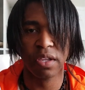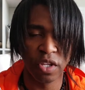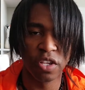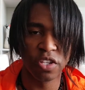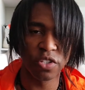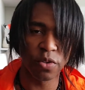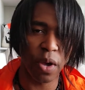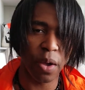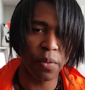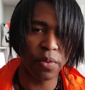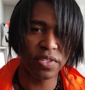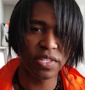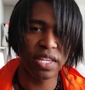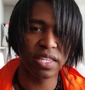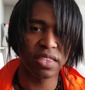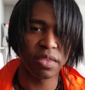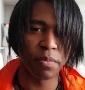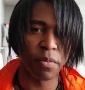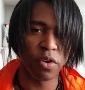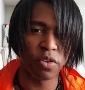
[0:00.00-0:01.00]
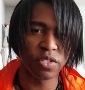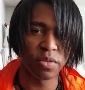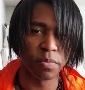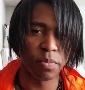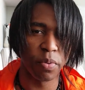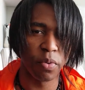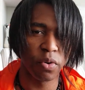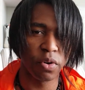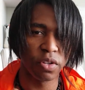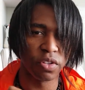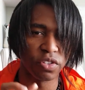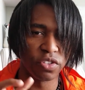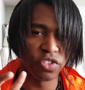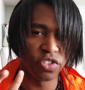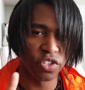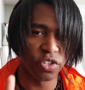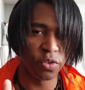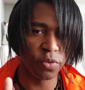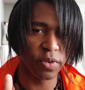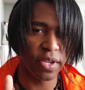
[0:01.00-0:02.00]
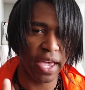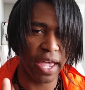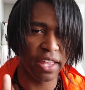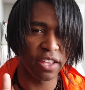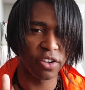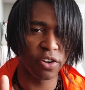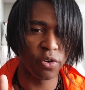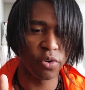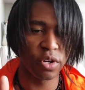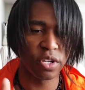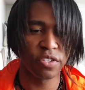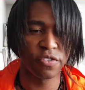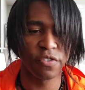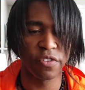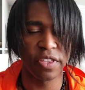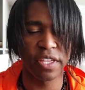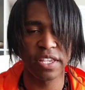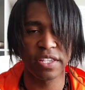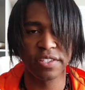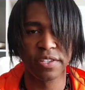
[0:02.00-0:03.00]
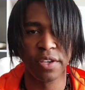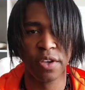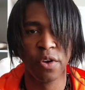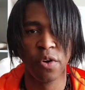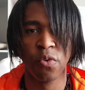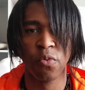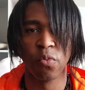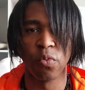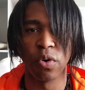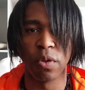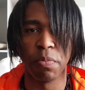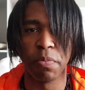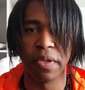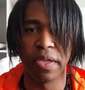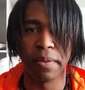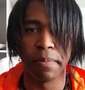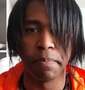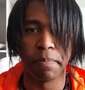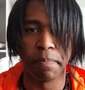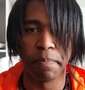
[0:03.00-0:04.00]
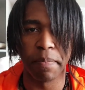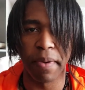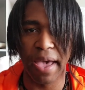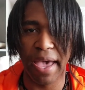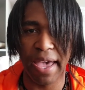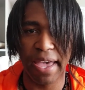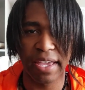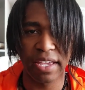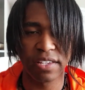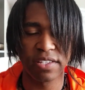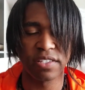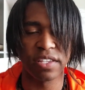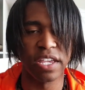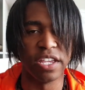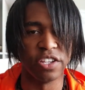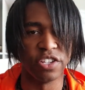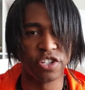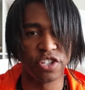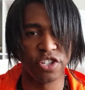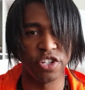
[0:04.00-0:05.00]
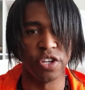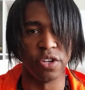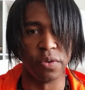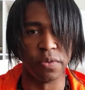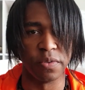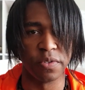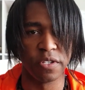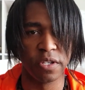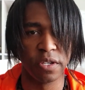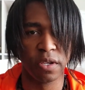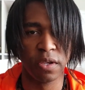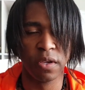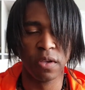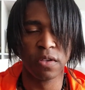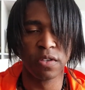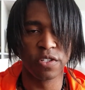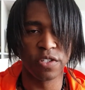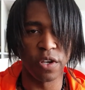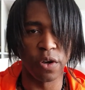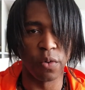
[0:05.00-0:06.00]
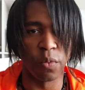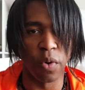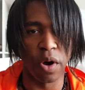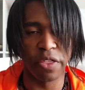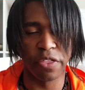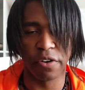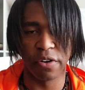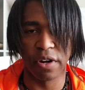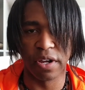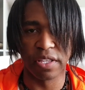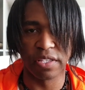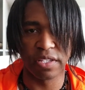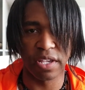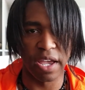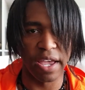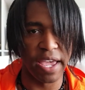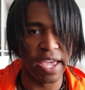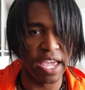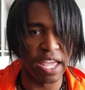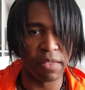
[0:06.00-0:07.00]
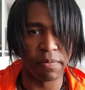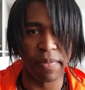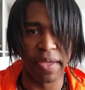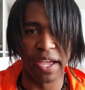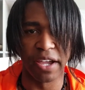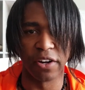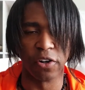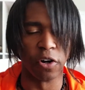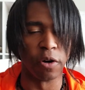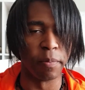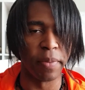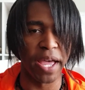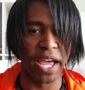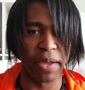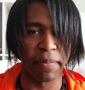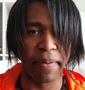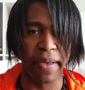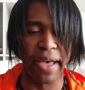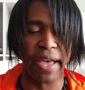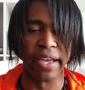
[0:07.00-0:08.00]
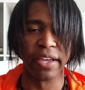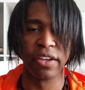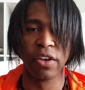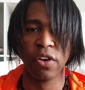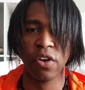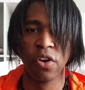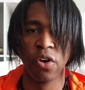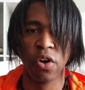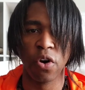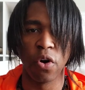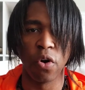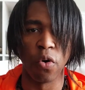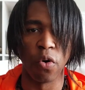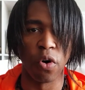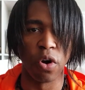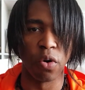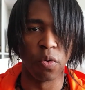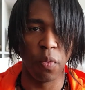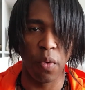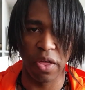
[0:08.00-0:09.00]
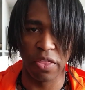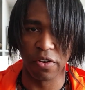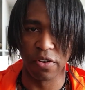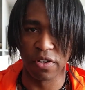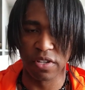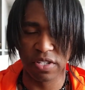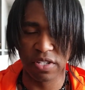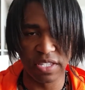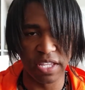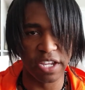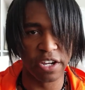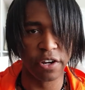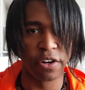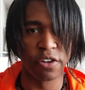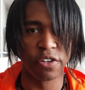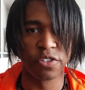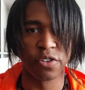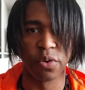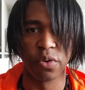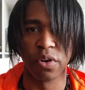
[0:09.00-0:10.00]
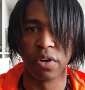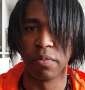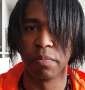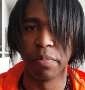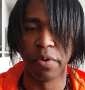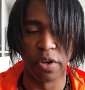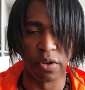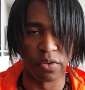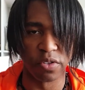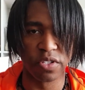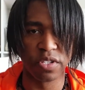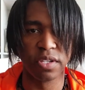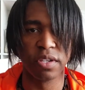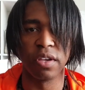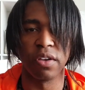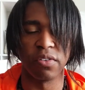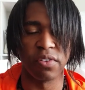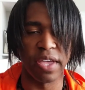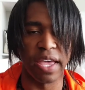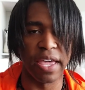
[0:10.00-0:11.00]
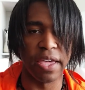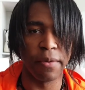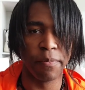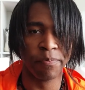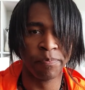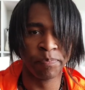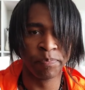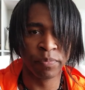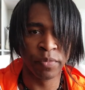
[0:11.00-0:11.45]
So I would say that the most important 2 categories for this would be bags and shoes. So whether it's a handbag or a backpack, or whether it's sneakers or boots, okay?